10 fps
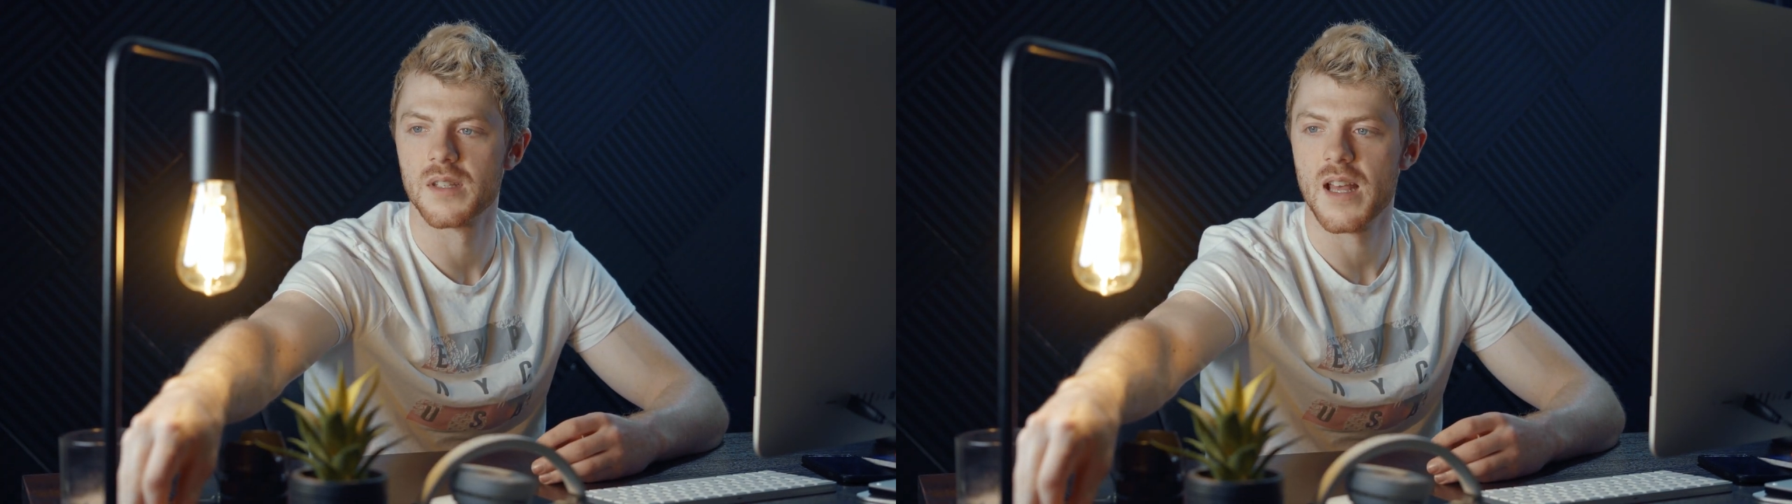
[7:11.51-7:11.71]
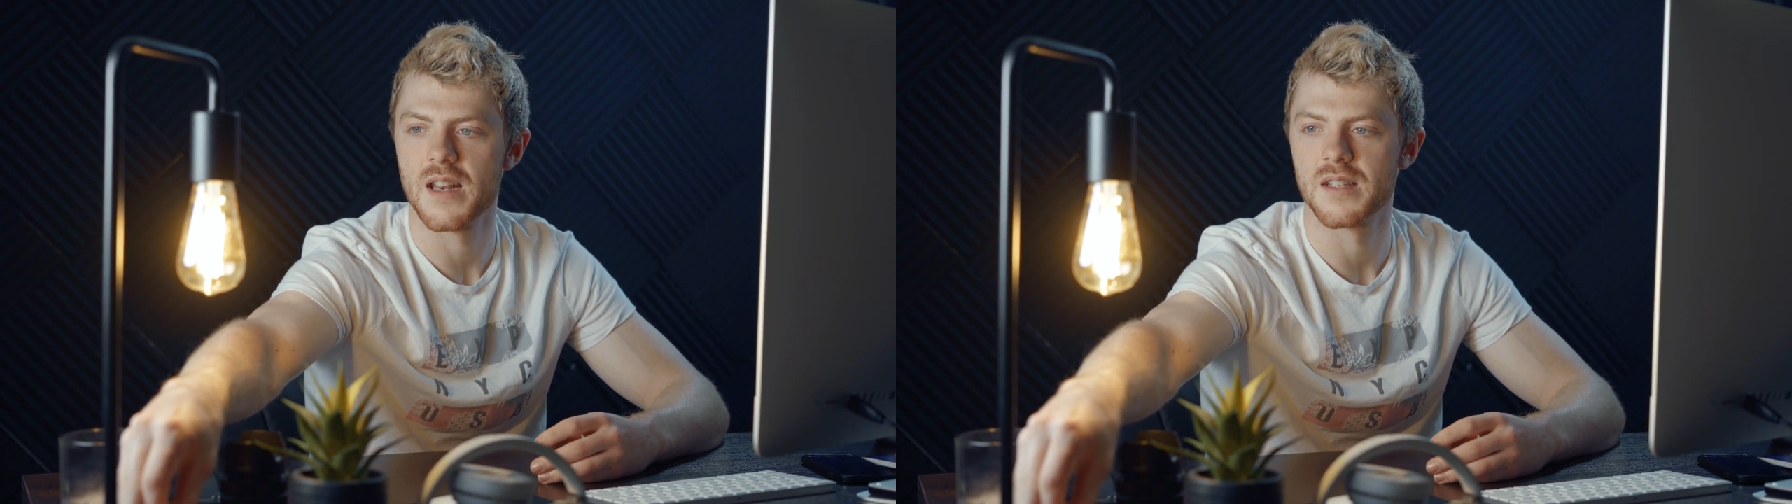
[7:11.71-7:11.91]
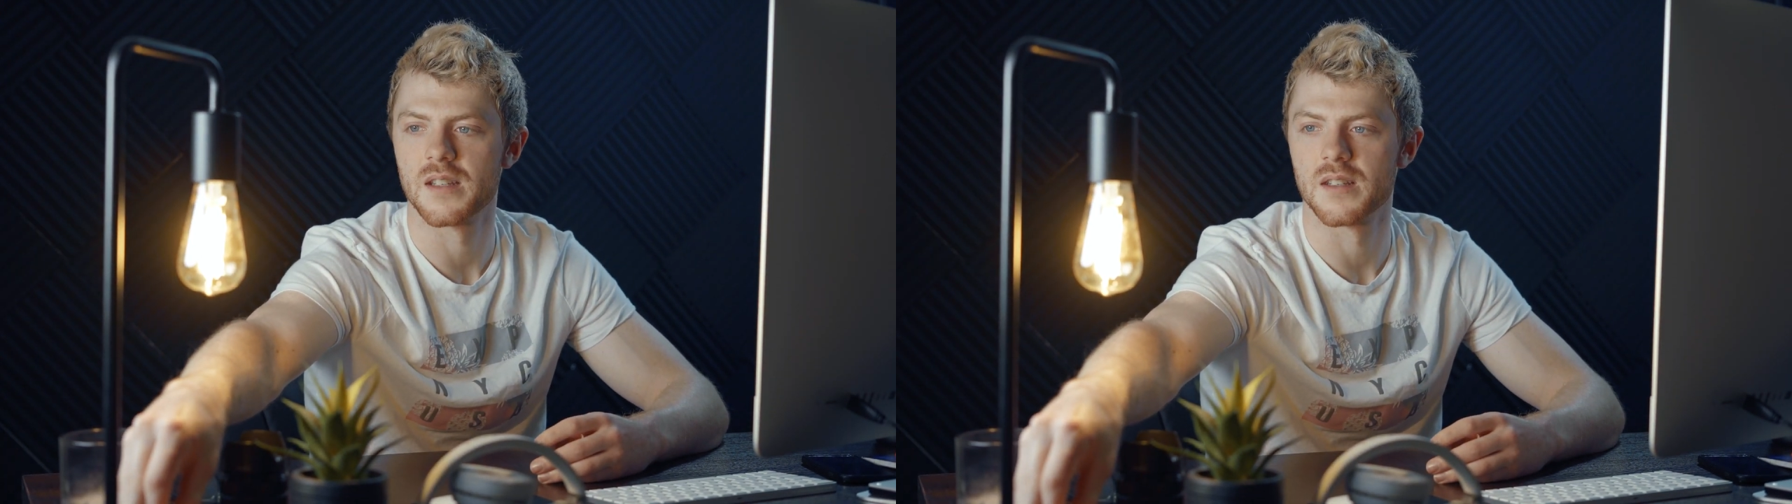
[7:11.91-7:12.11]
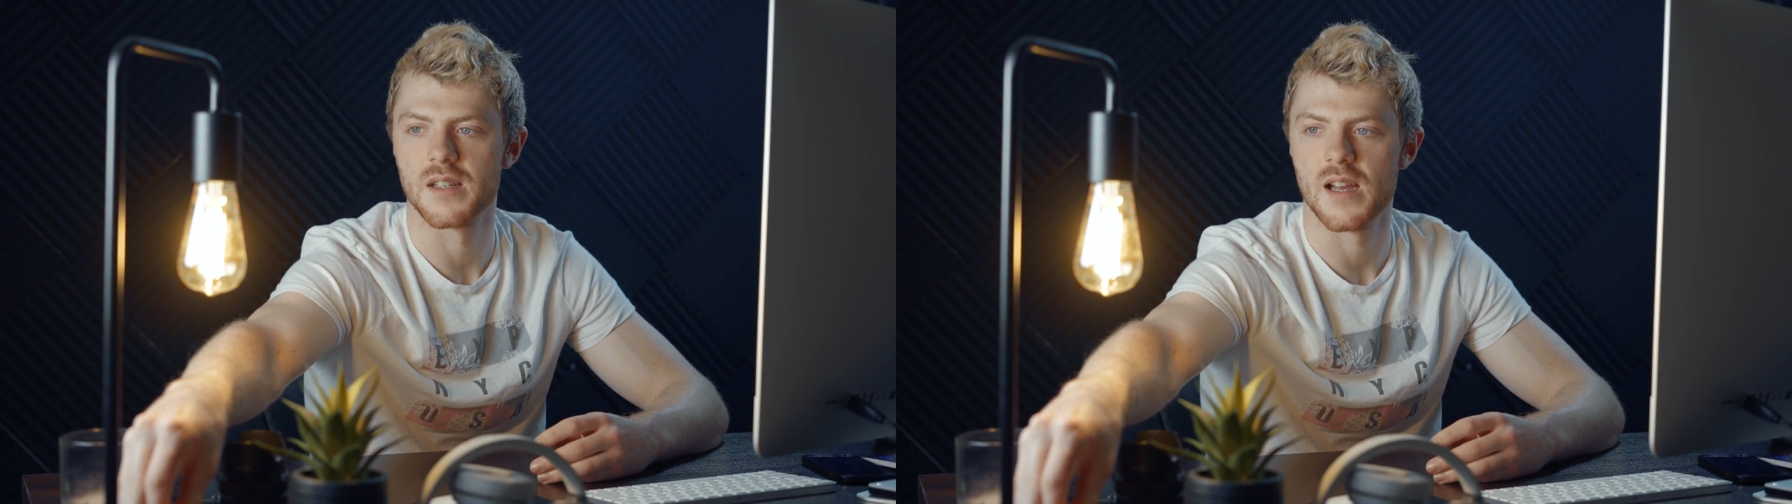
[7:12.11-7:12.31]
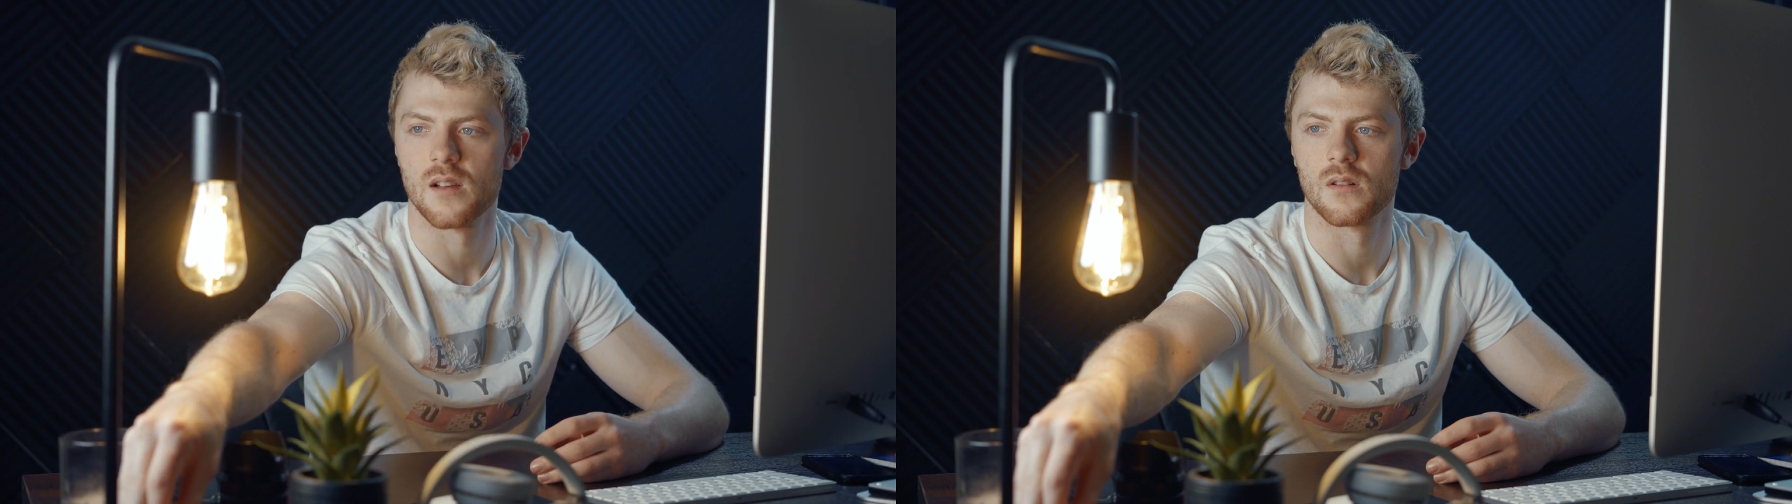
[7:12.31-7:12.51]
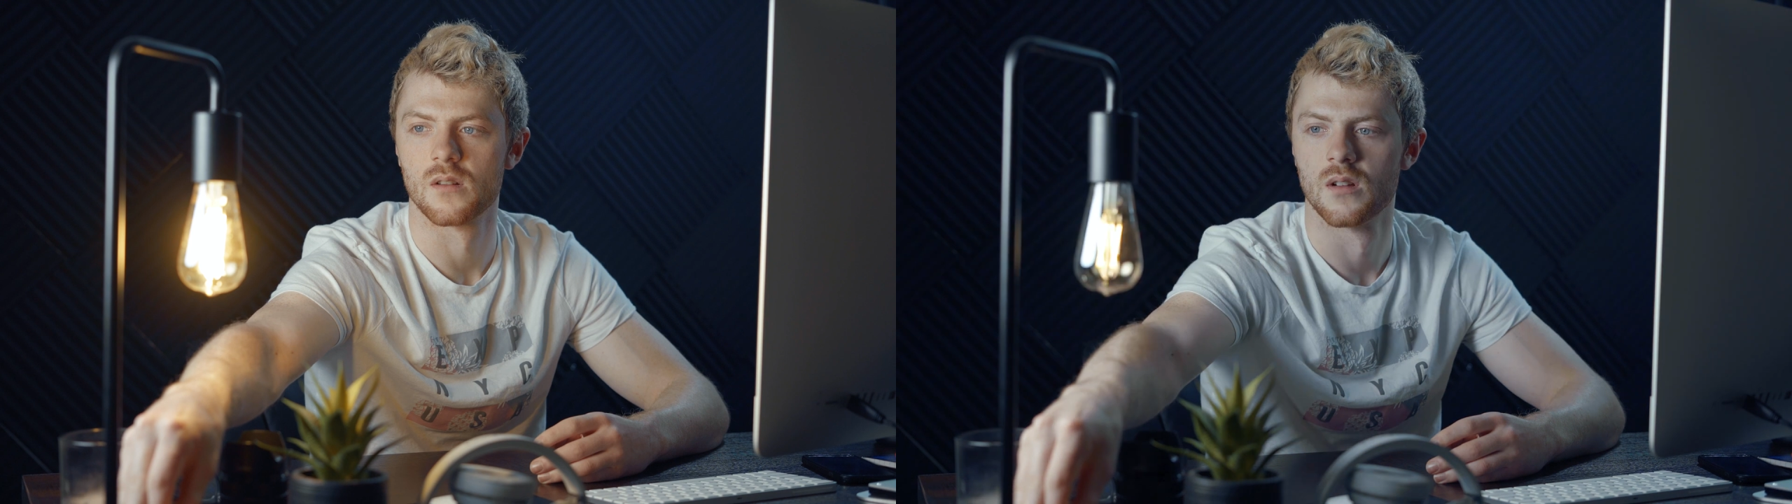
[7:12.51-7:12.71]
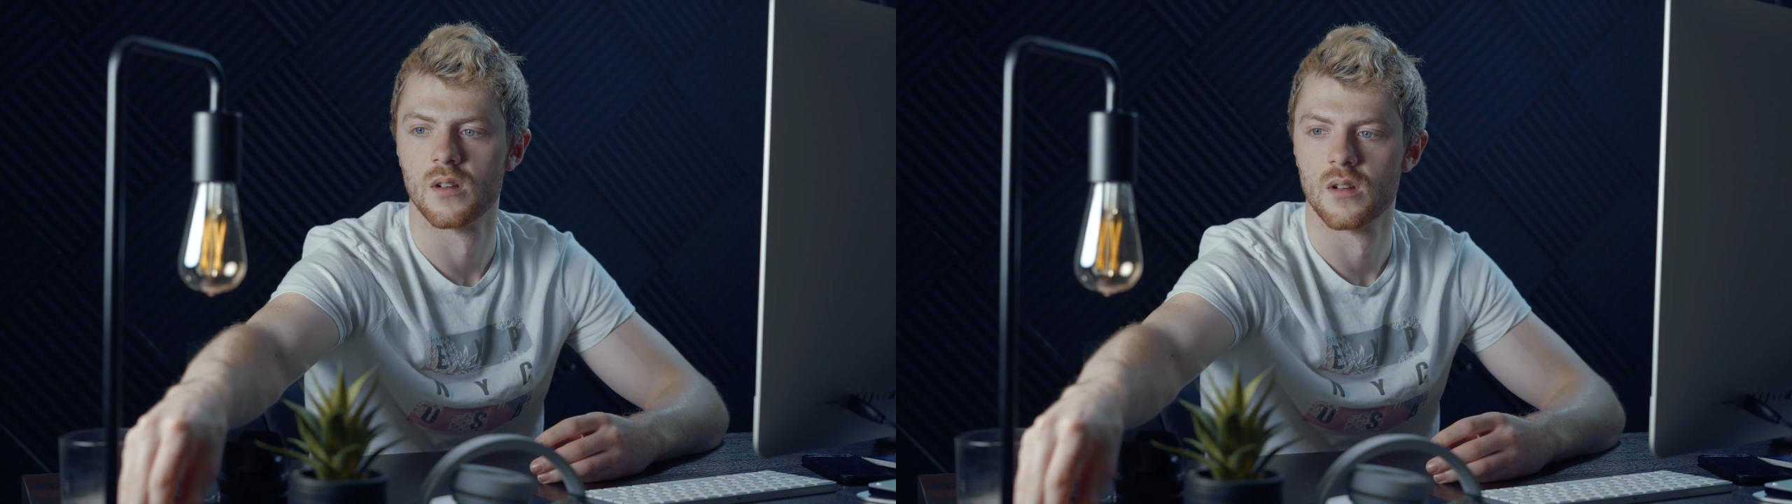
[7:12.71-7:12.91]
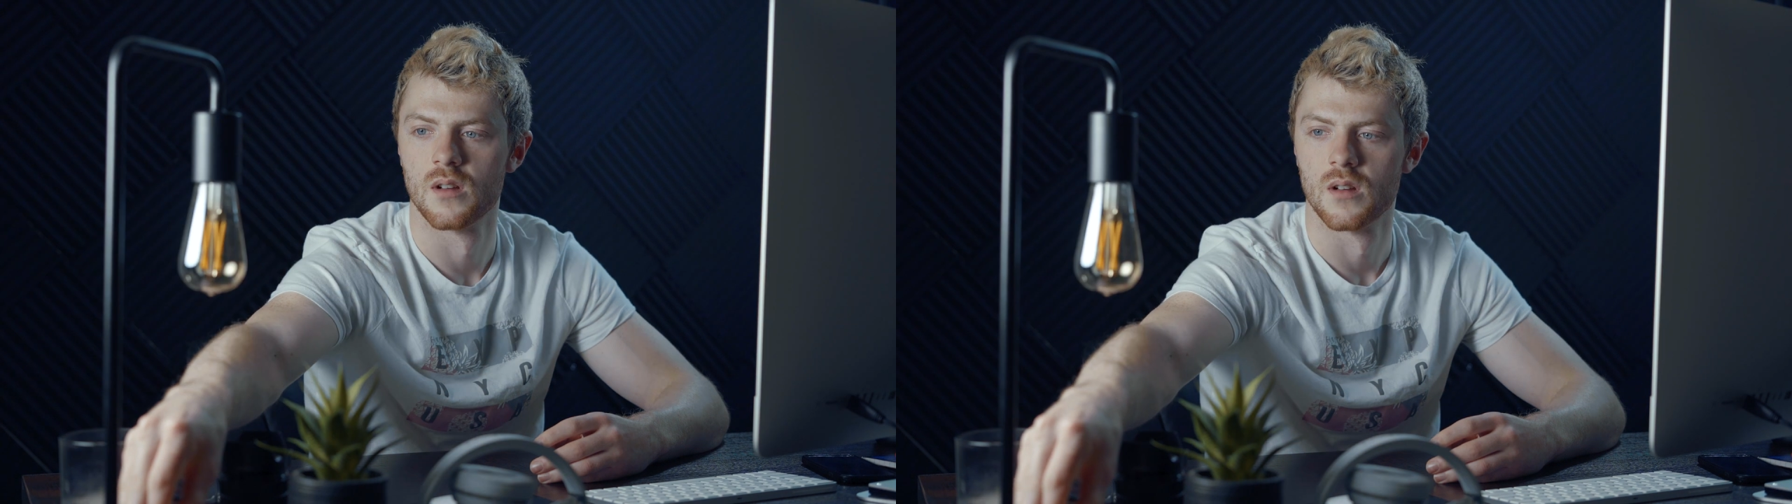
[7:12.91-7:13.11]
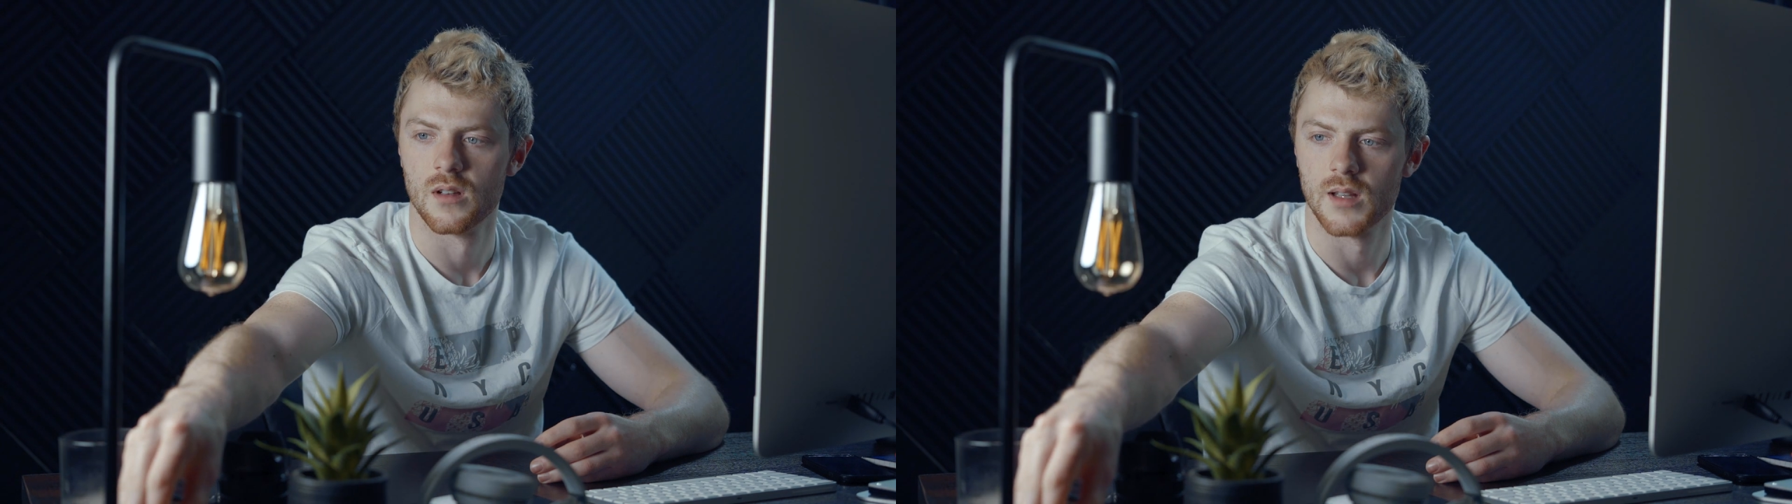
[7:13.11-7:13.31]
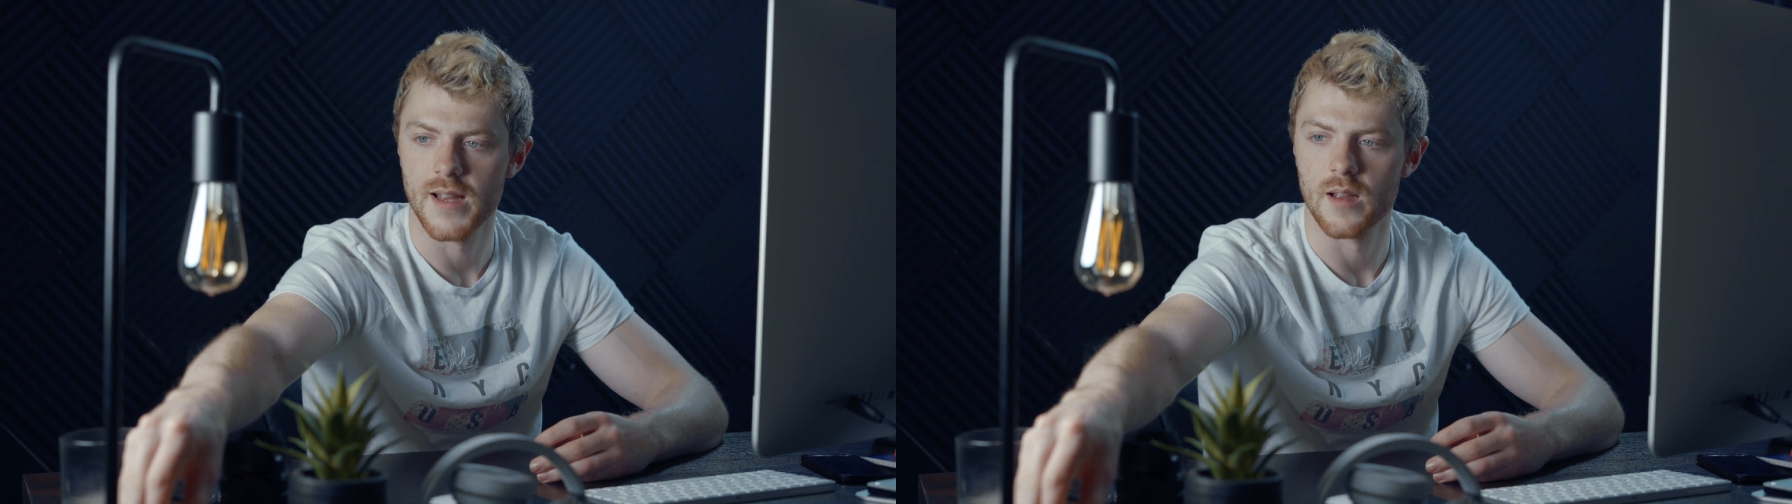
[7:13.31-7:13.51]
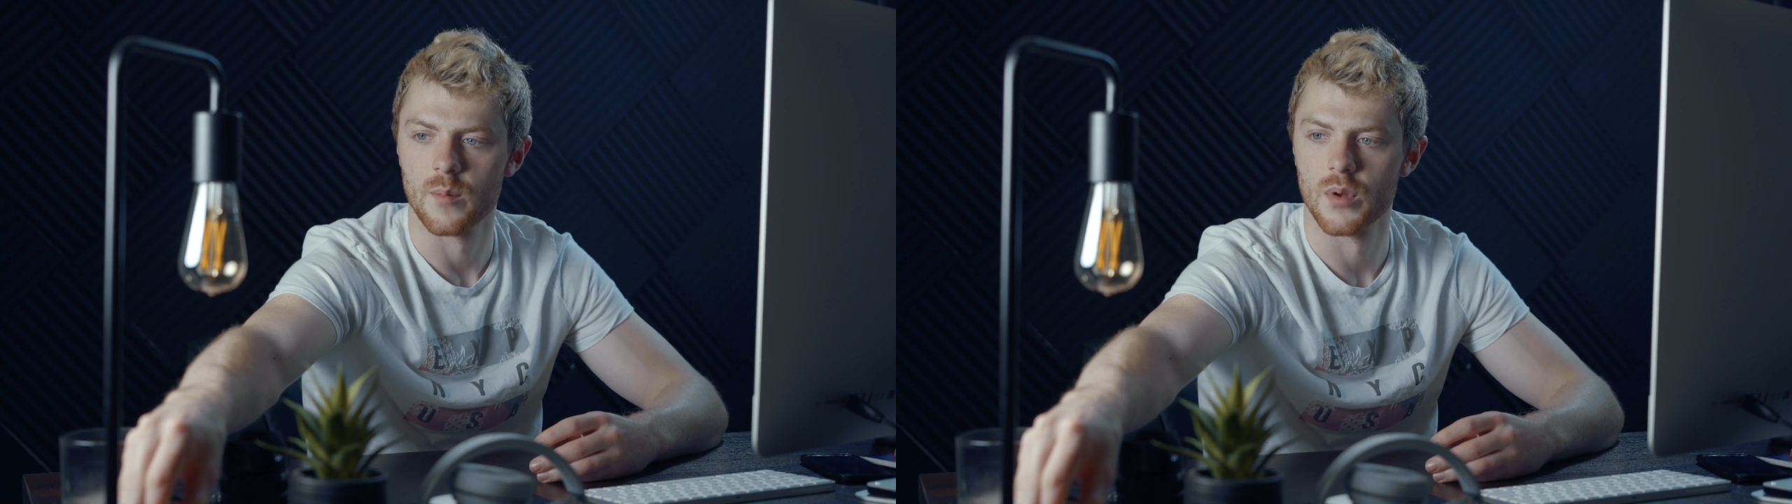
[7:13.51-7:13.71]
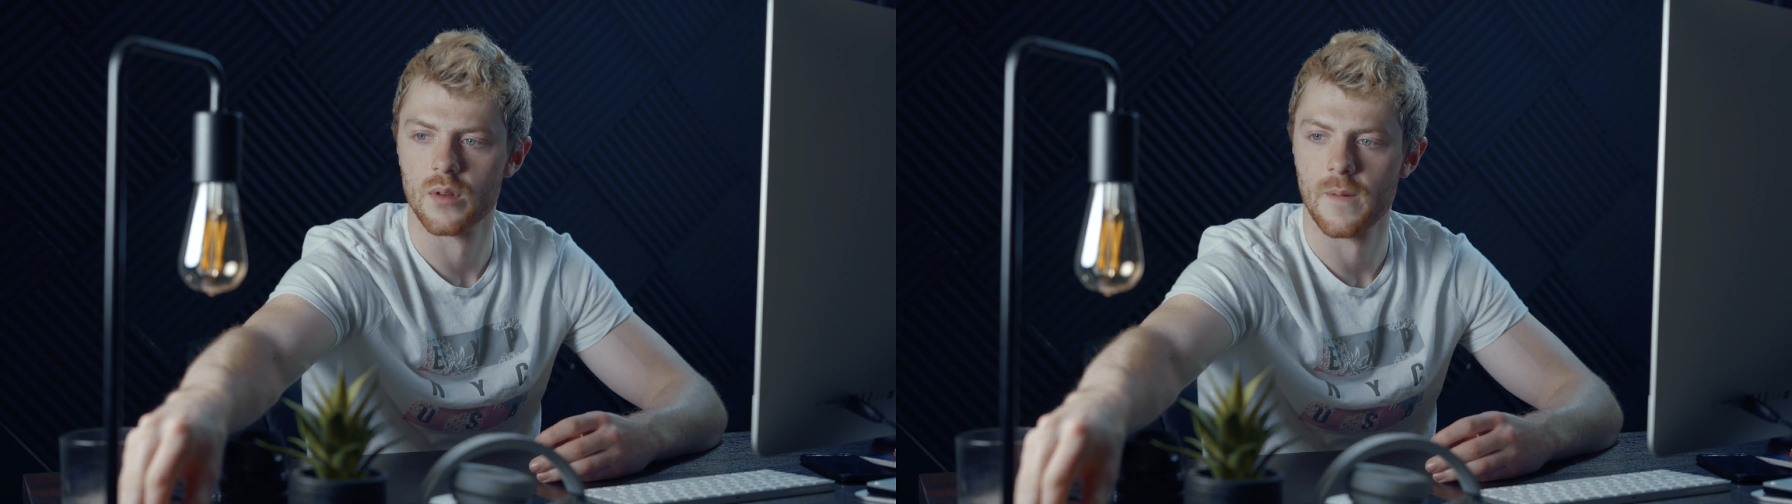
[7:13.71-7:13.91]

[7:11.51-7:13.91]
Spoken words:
Edison style lamp,